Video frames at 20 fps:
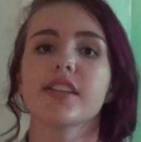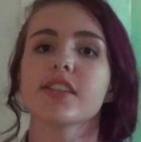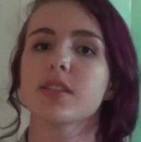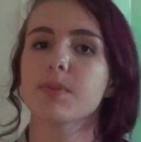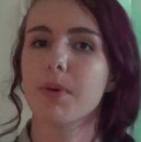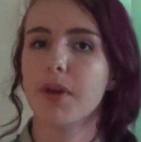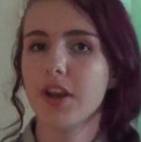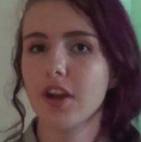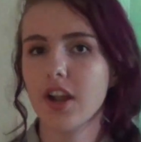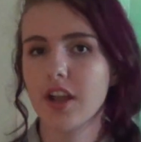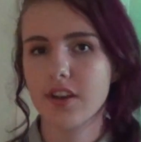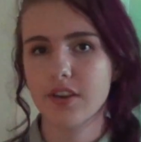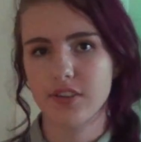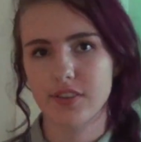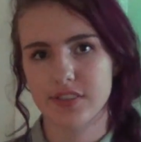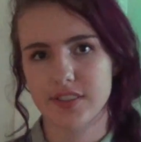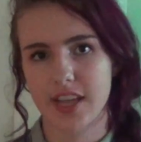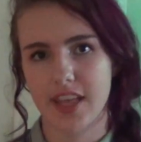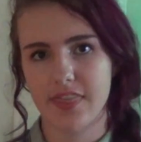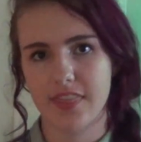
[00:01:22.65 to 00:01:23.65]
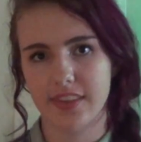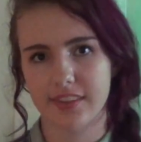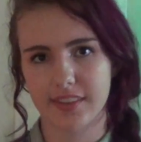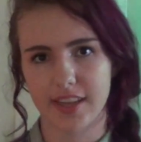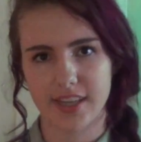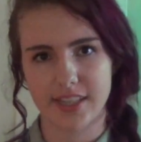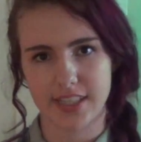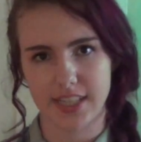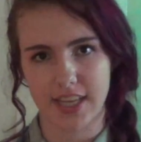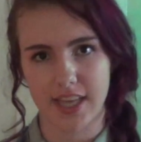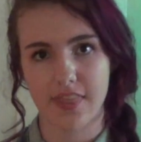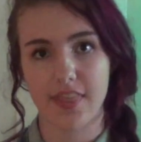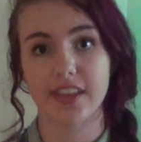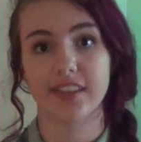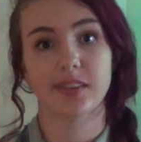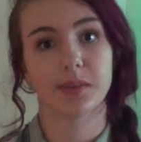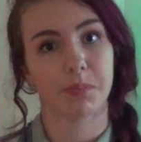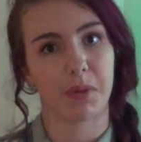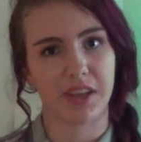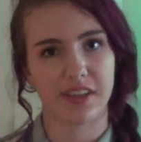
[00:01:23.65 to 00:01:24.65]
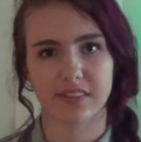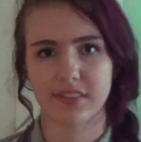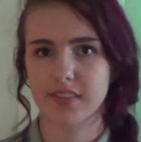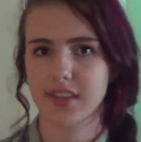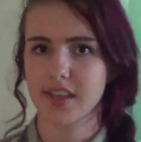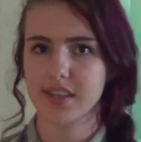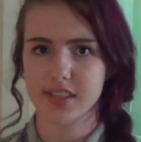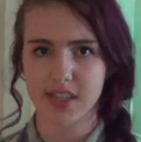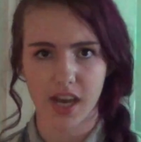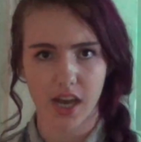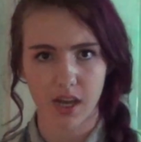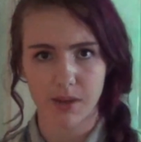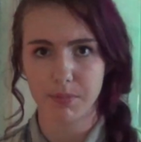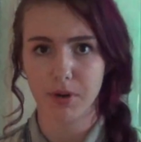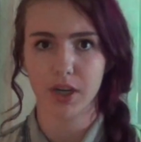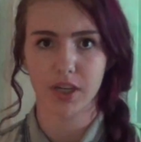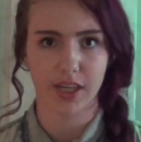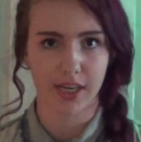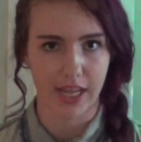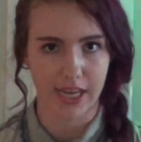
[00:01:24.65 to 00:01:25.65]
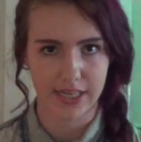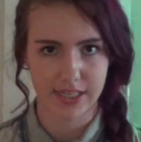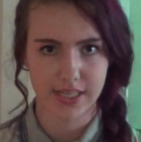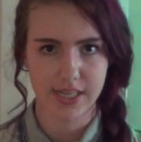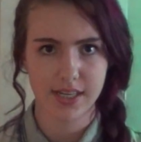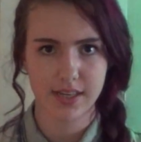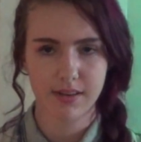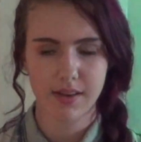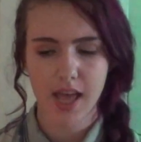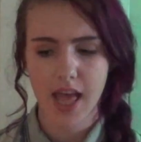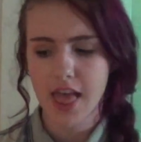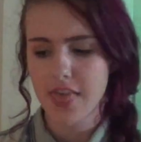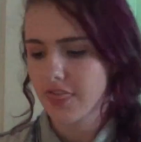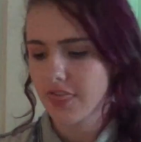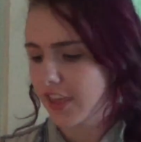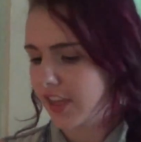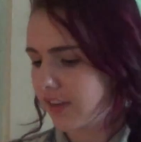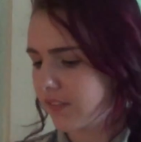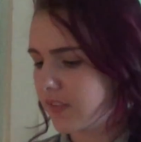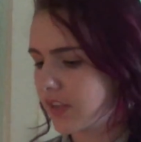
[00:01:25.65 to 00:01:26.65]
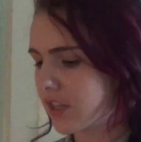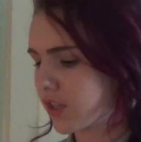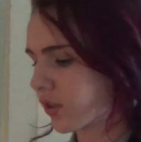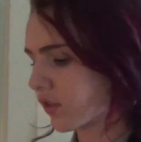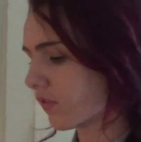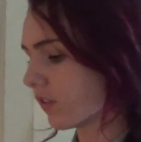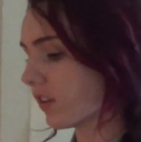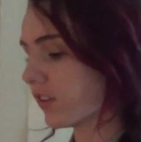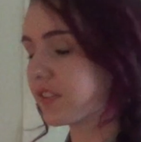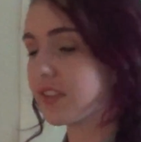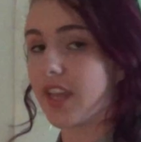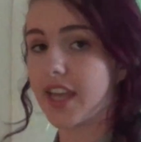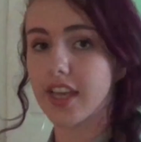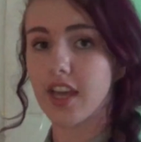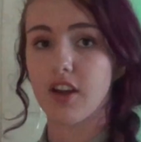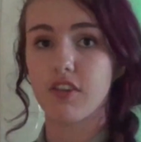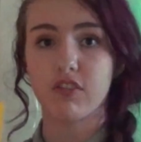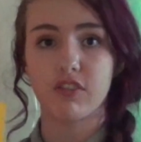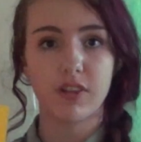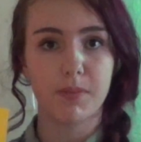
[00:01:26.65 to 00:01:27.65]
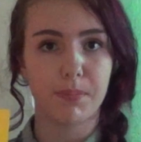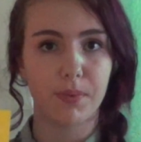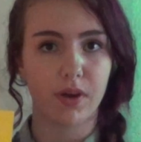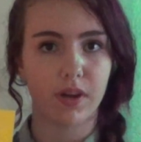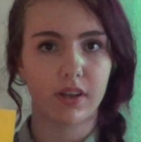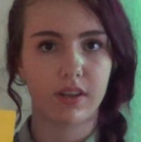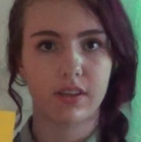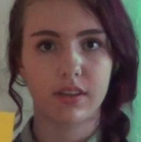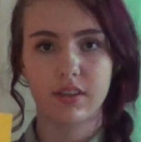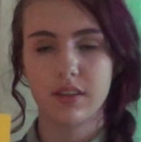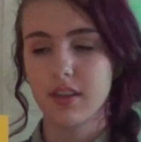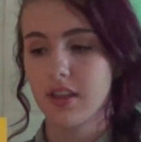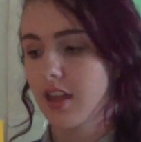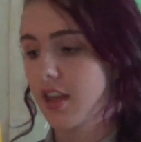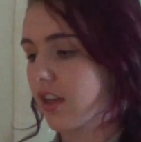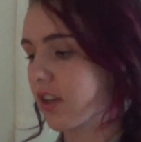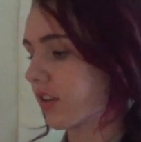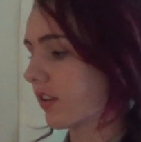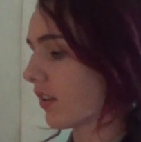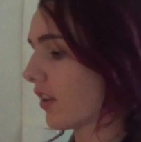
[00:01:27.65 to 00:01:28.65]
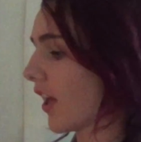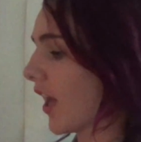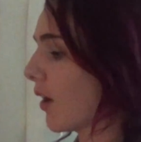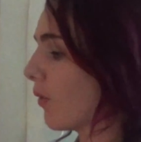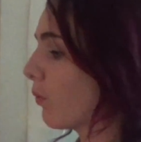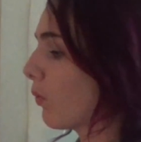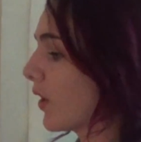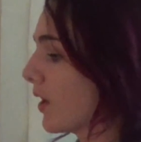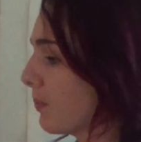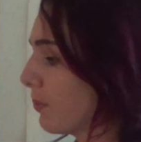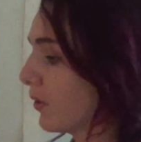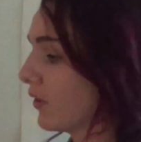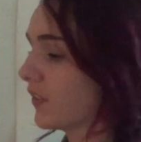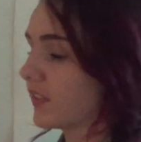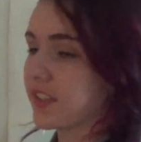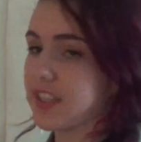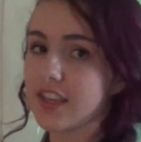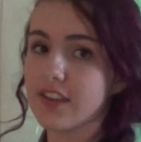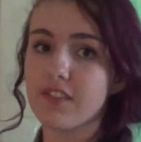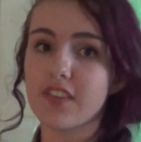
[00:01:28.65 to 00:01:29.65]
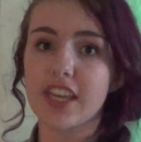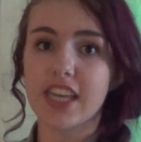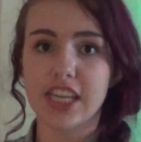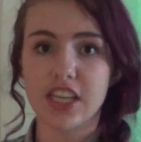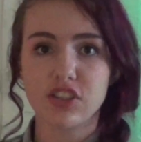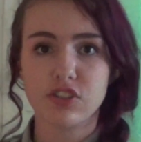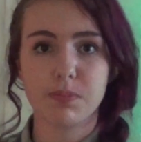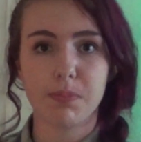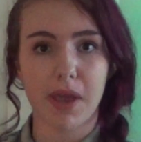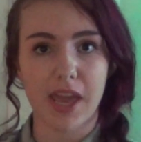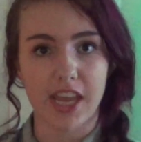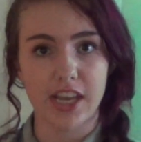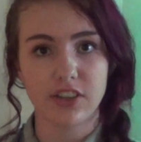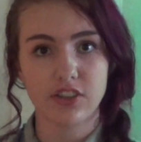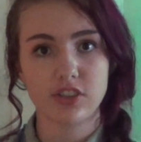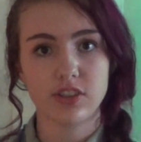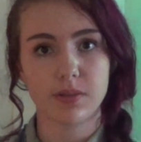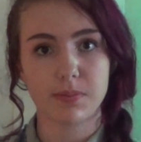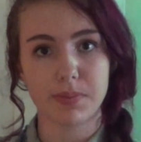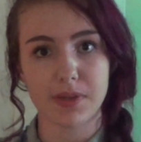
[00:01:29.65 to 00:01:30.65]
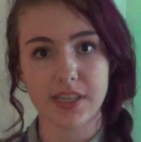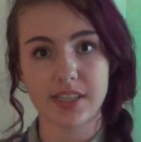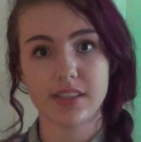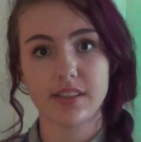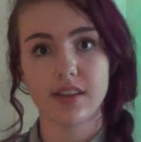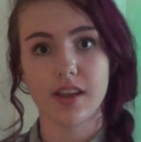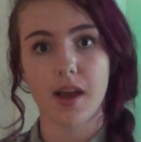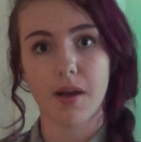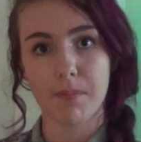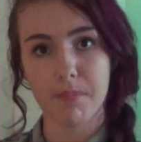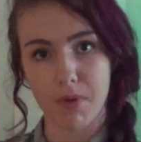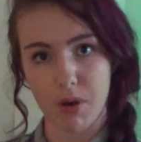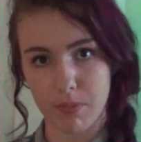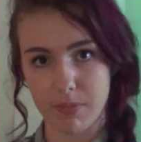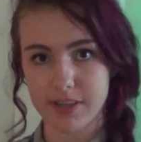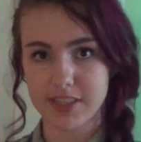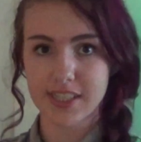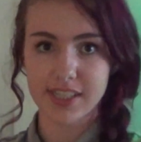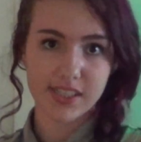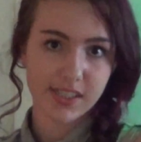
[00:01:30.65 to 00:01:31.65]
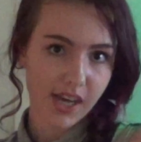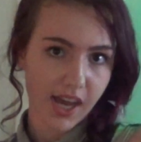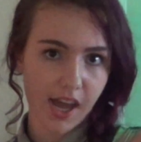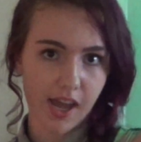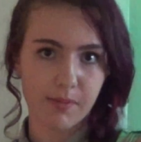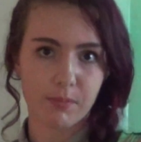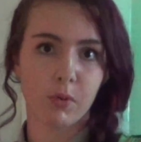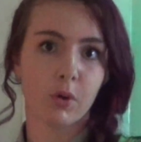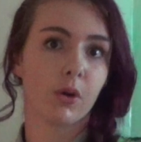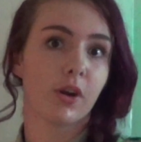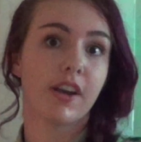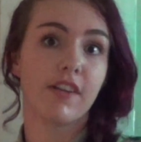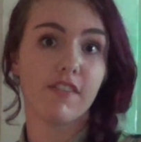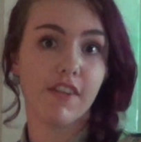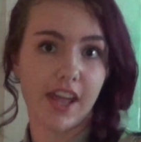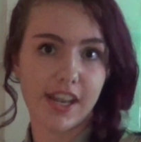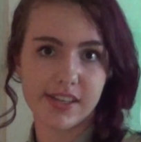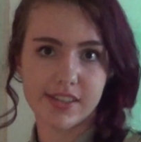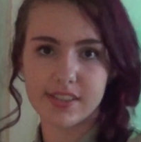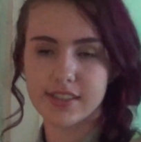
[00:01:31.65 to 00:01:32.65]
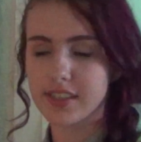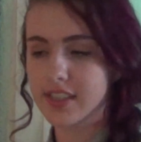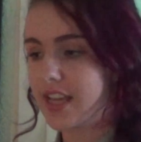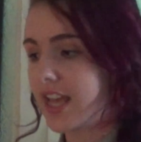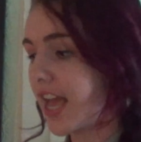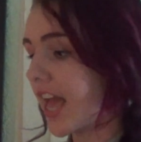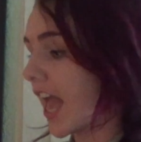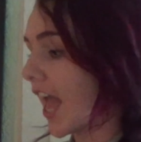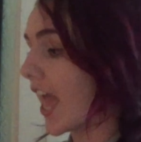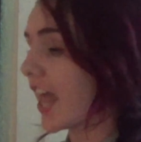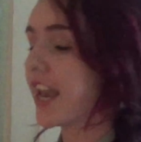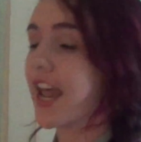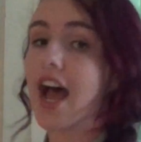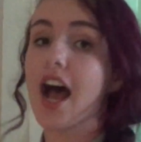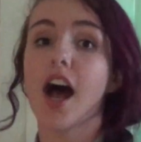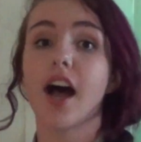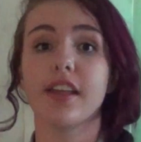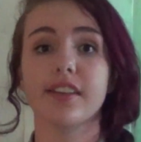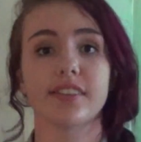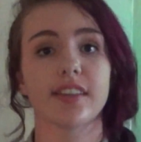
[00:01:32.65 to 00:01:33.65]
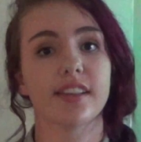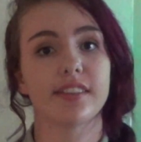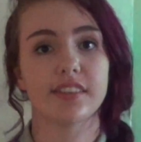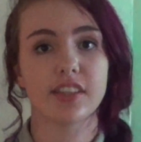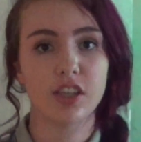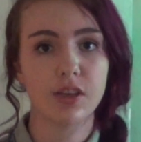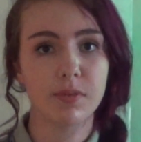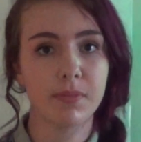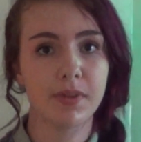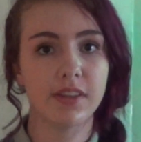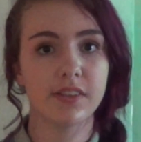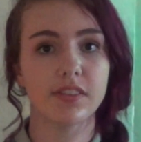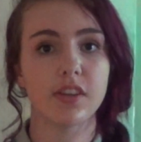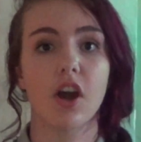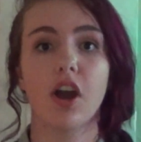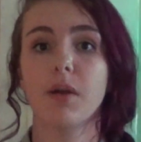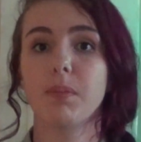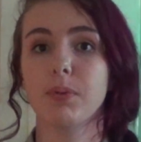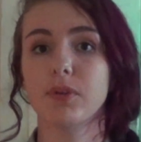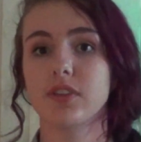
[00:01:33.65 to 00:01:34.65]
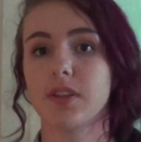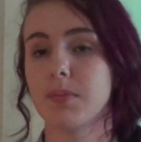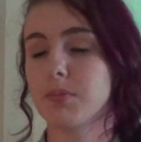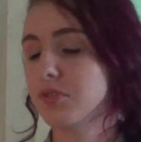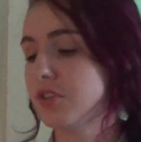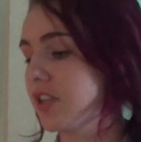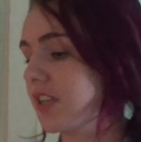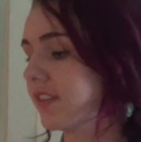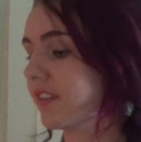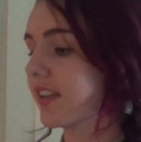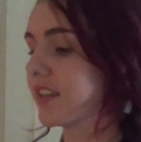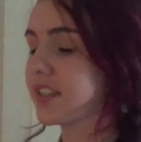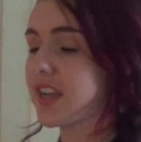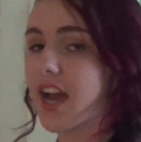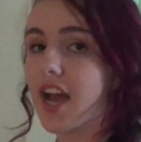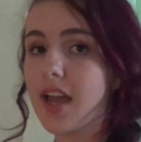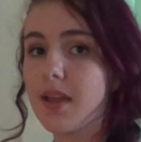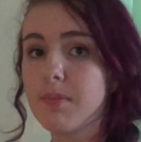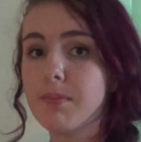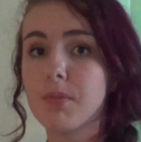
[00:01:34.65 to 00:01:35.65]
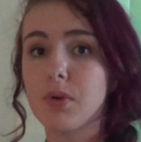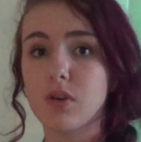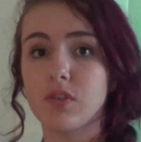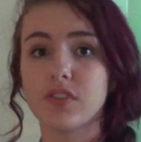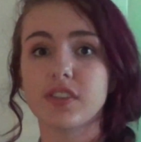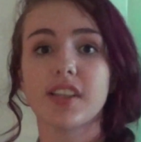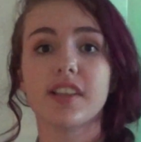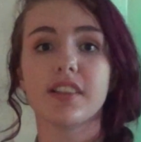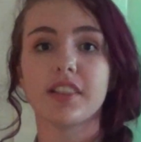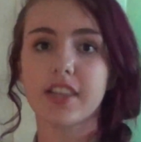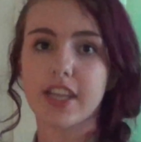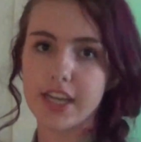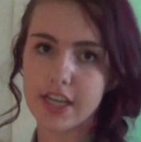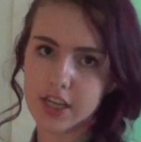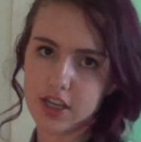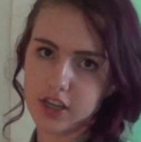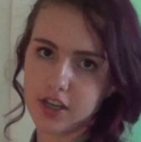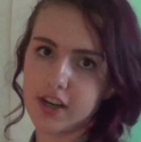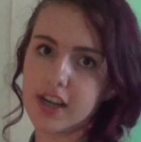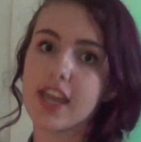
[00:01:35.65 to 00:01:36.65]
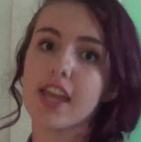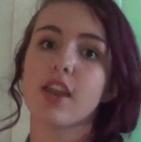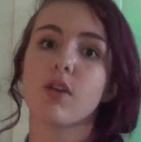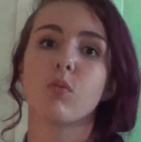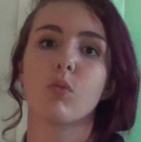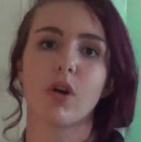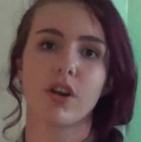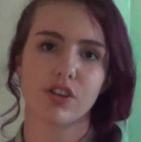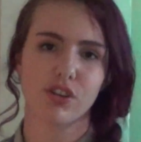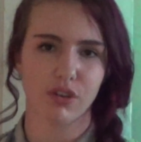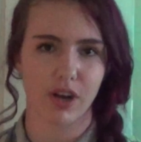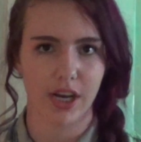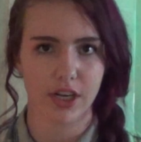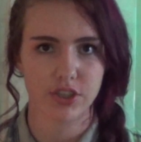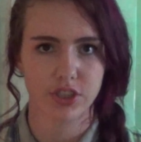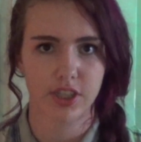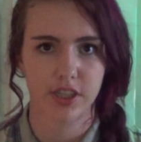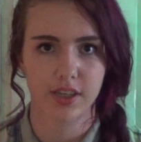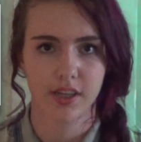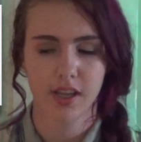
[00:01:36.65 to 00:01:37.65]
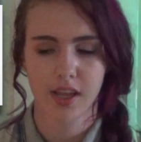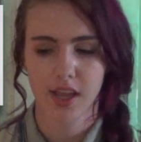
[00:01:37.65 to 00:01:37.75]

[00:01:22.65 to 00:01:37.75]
To better understand this idea that space and time are connected, think of the universe like a flipbook. We perceive each page to be a moment in time, or an event. And us as humans, our perception is that time moves linear in one direction.